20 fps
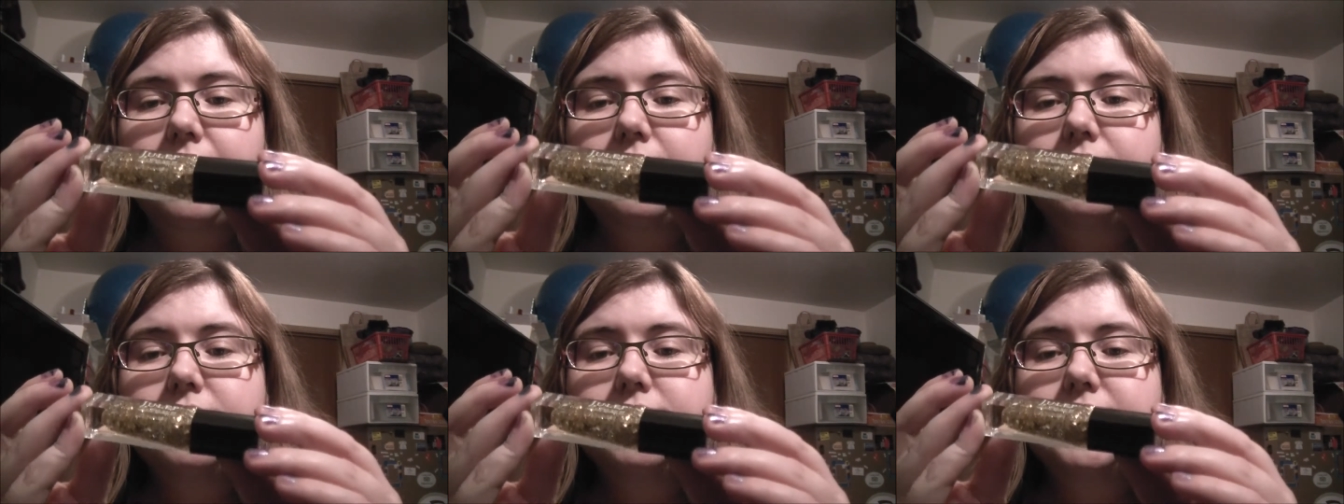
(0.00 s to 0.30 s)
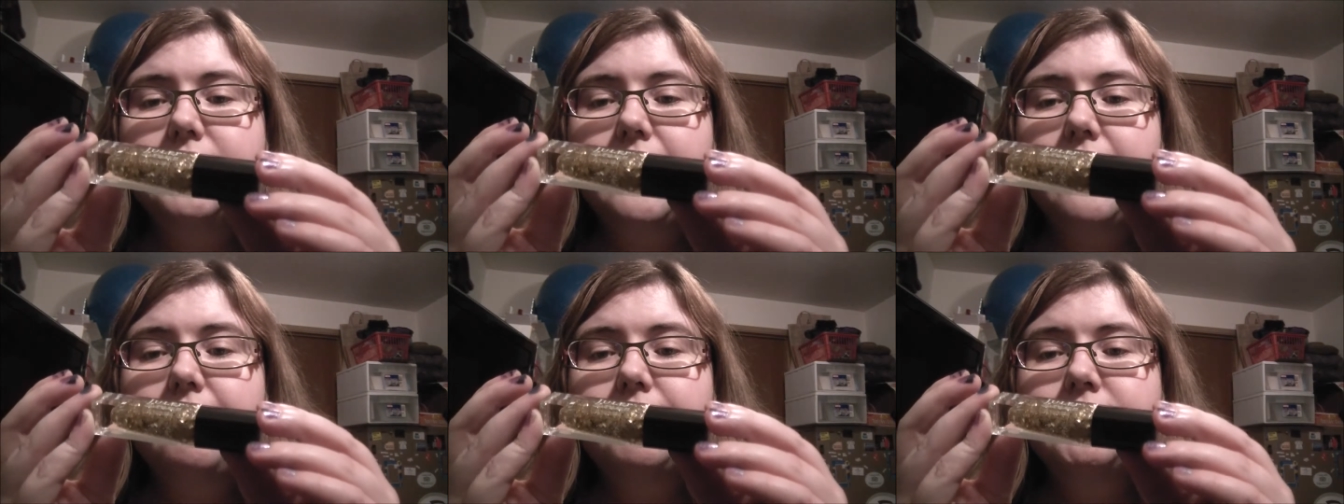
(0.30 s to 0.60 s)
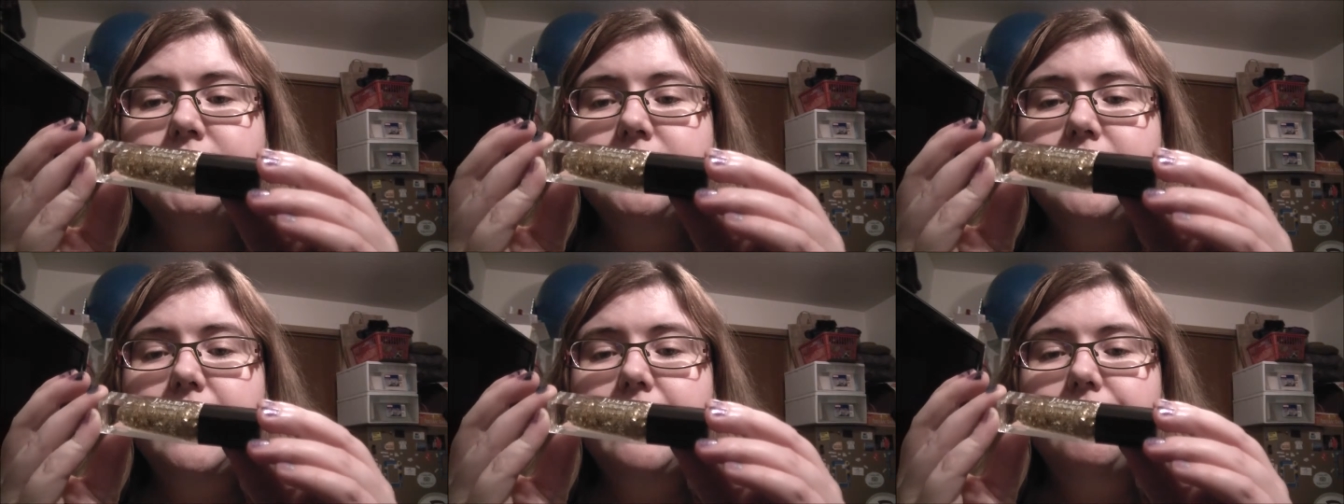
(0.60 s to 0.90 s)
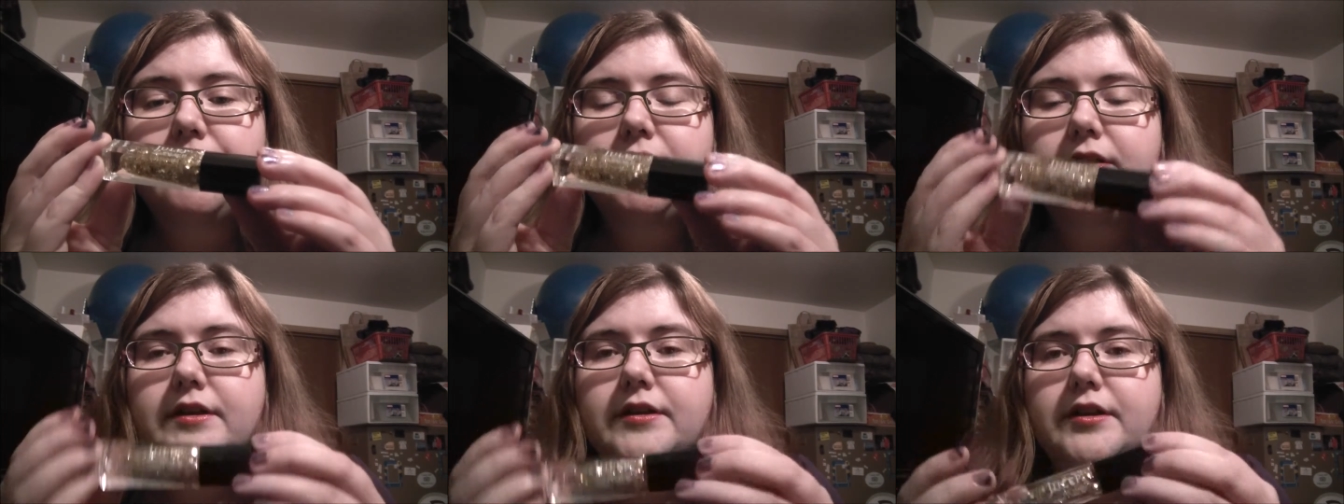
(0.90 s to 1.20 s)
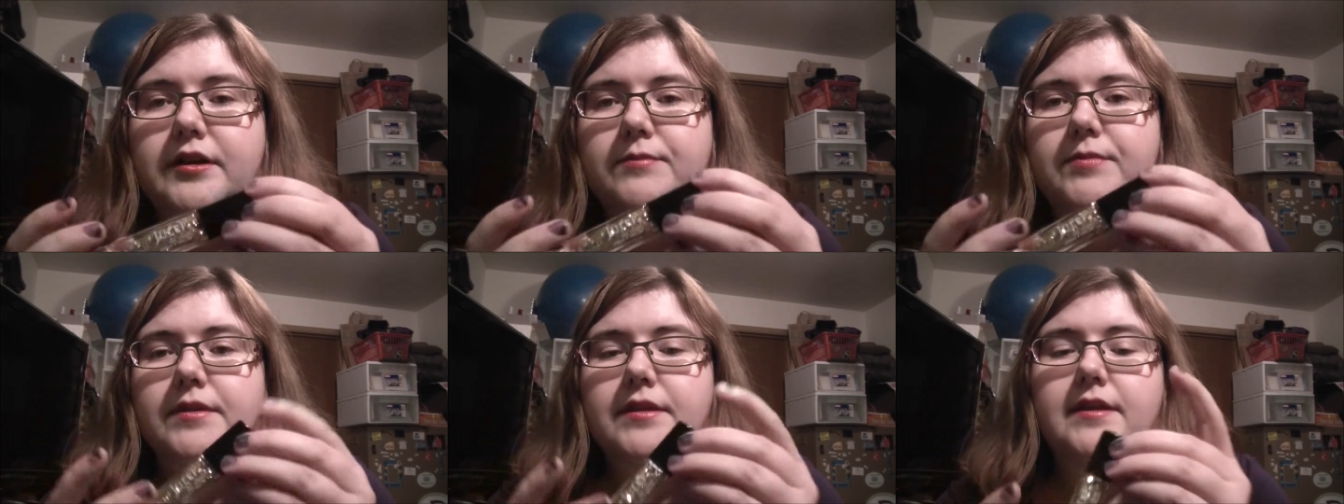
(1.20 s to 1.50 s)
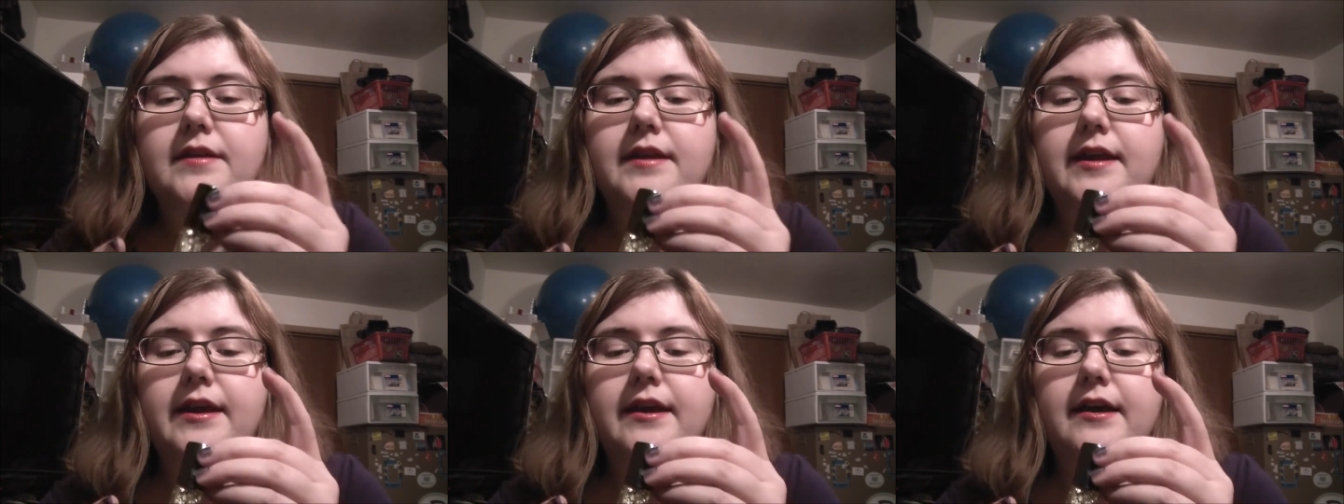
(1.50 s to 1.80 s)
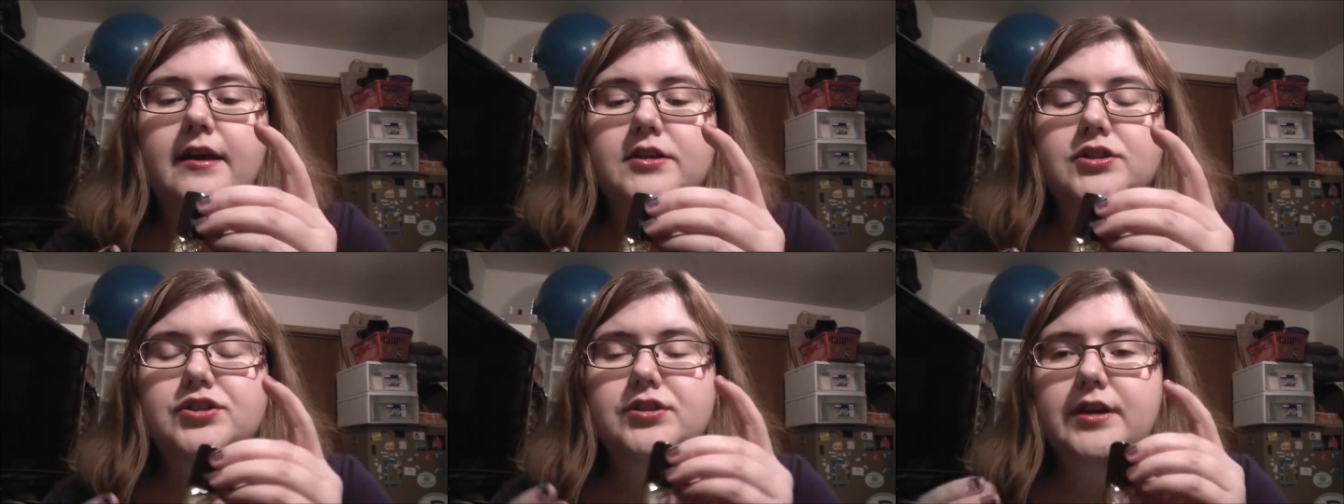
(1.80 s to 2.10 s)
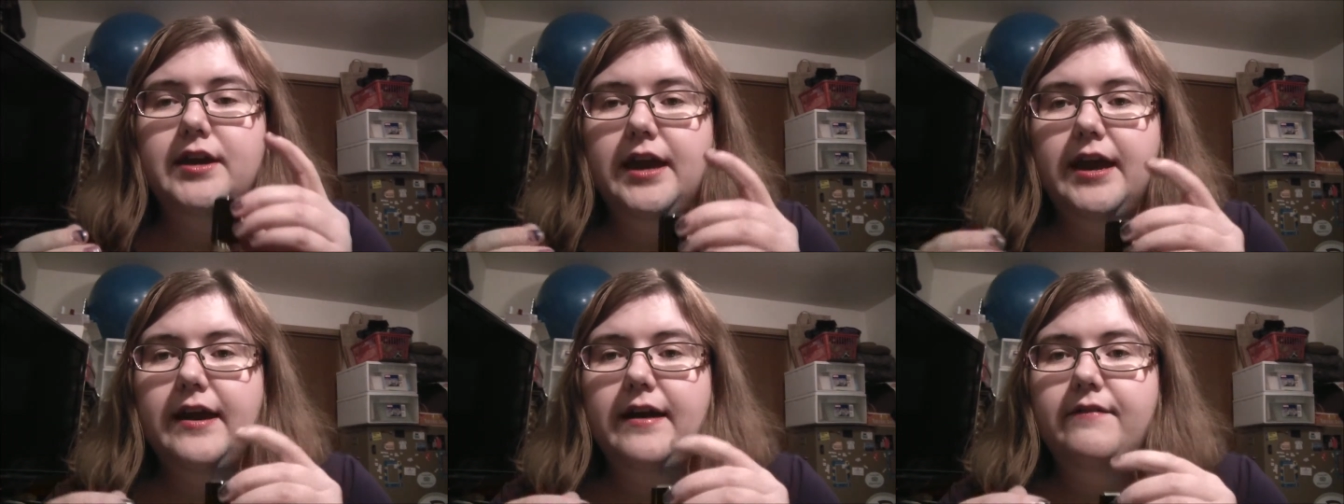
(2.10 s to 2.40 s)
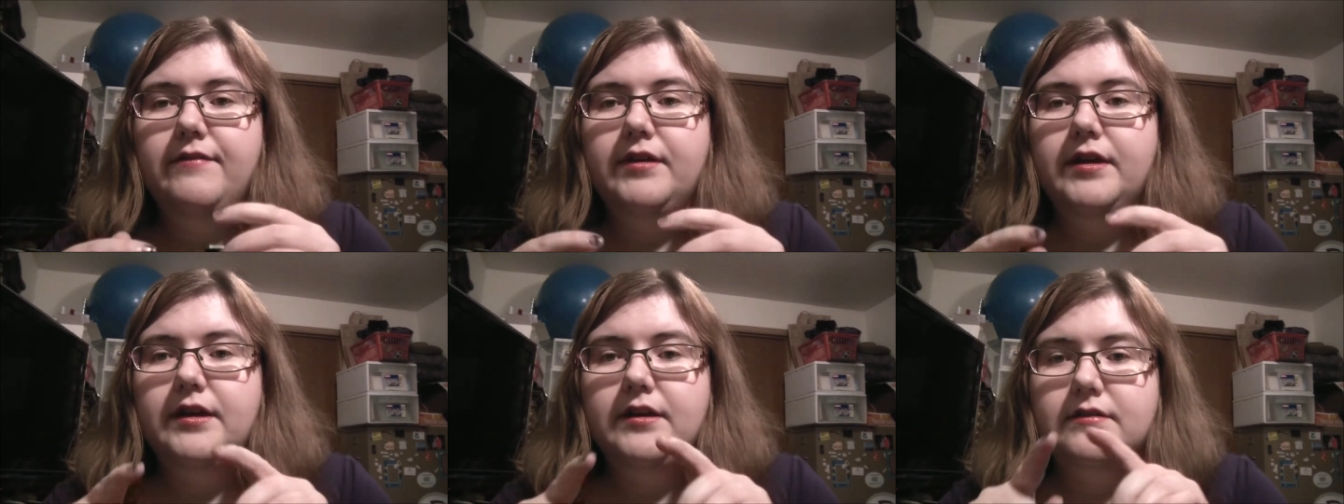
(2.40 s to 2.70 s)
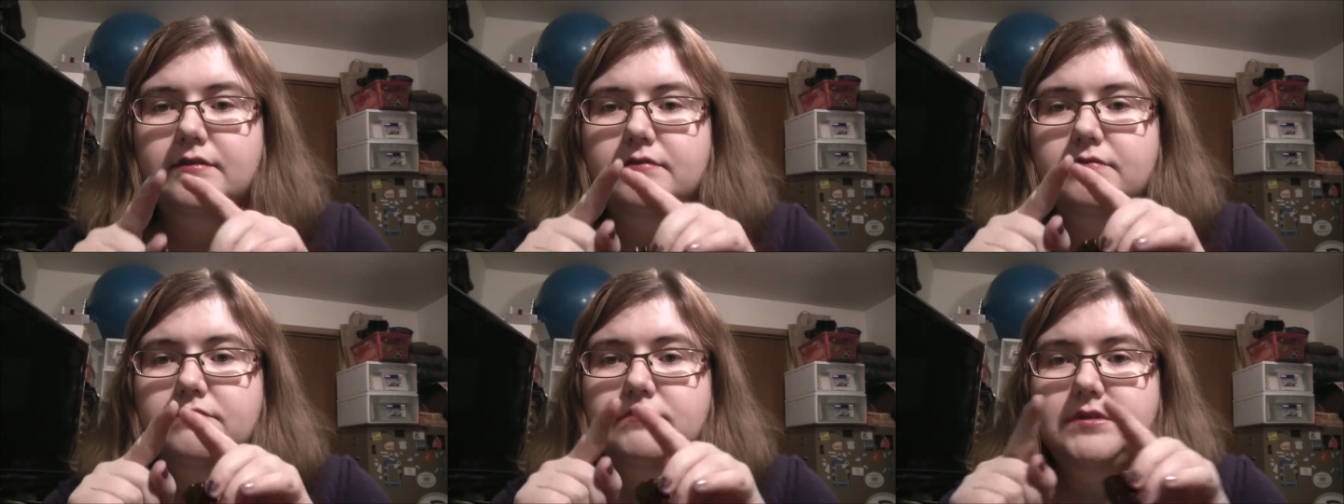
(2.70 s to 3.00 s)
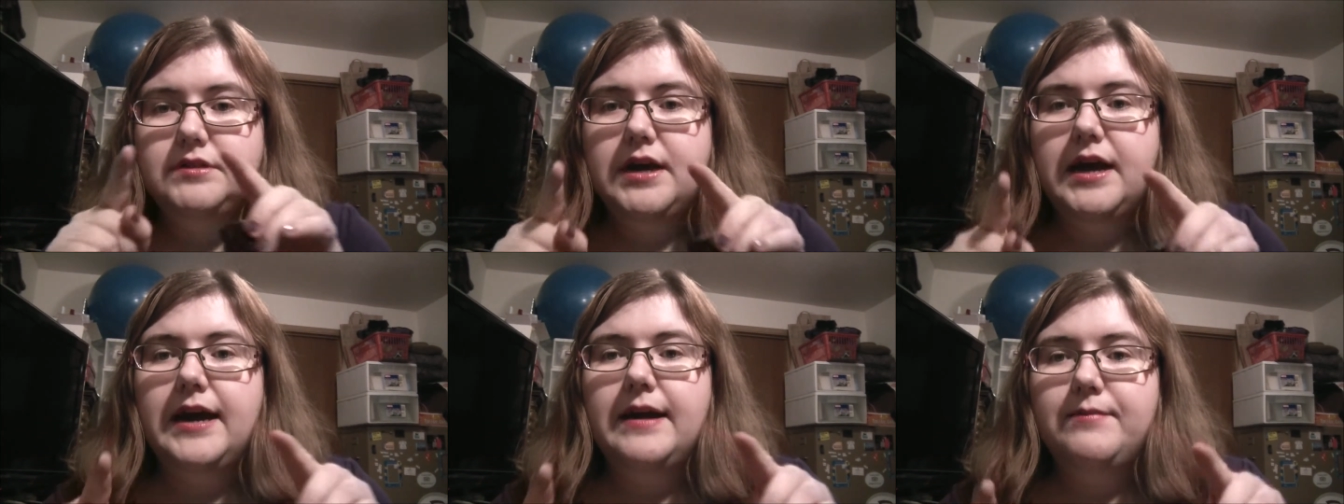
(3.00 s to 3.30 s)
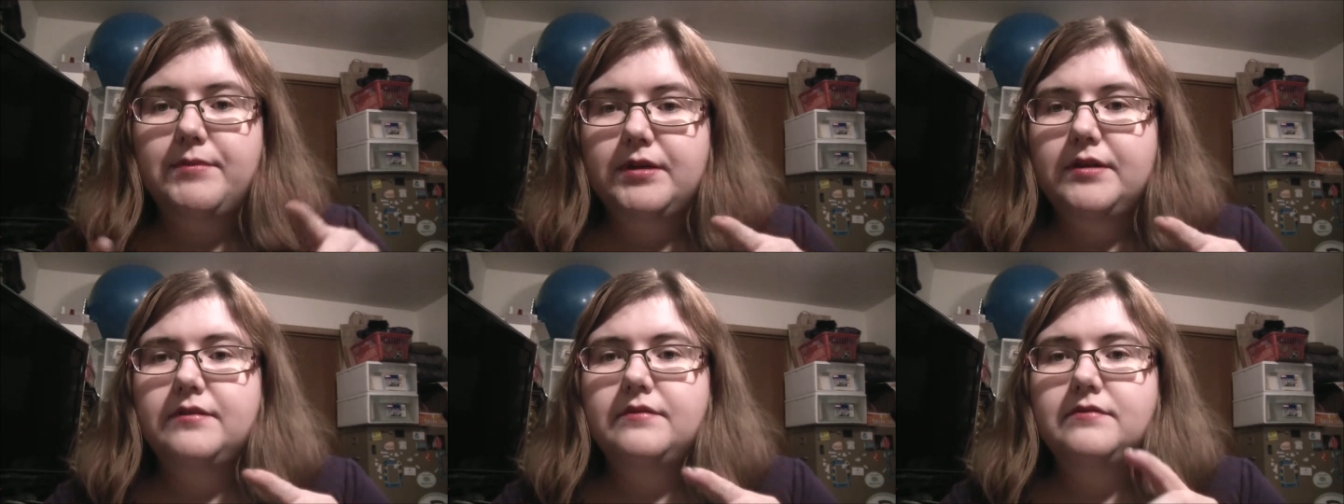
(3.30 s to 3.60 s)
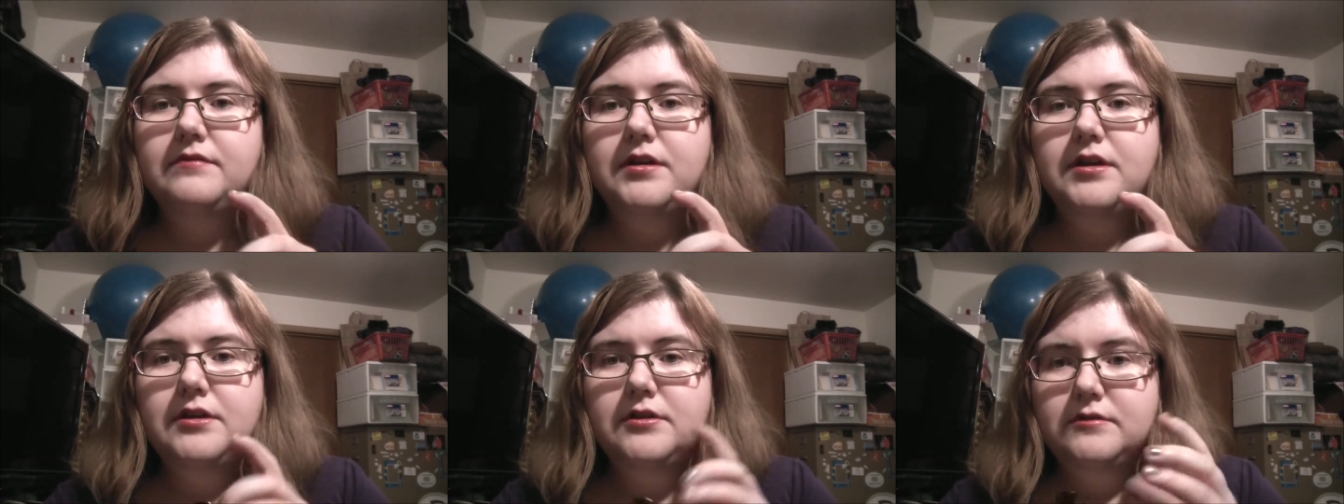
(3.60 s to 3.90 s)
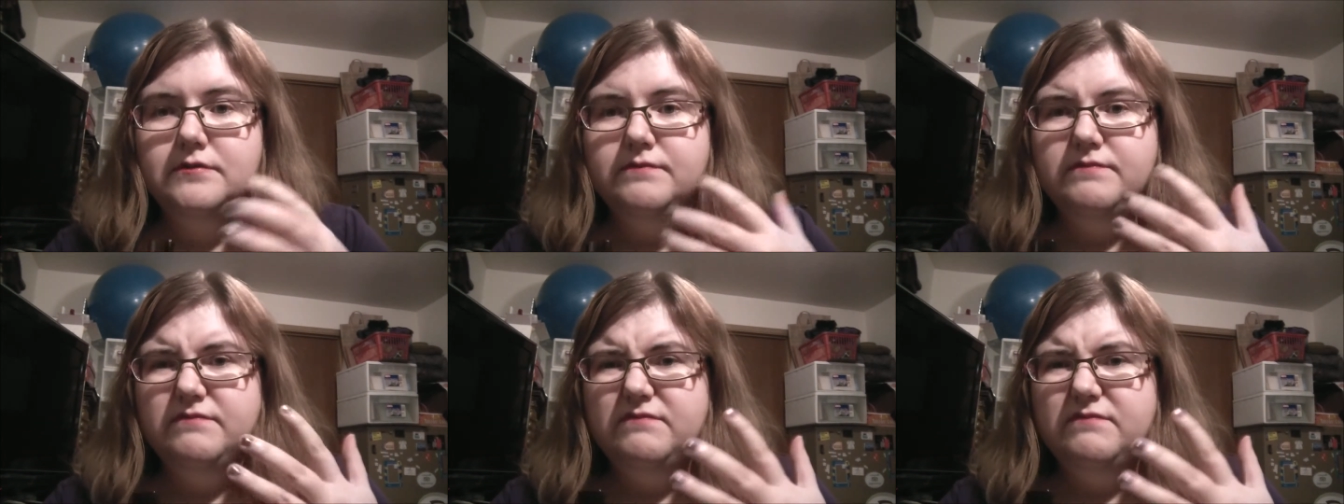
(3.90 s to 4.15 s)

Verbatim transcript: it looks like they have, they have a glitter, but then they actually have like diamond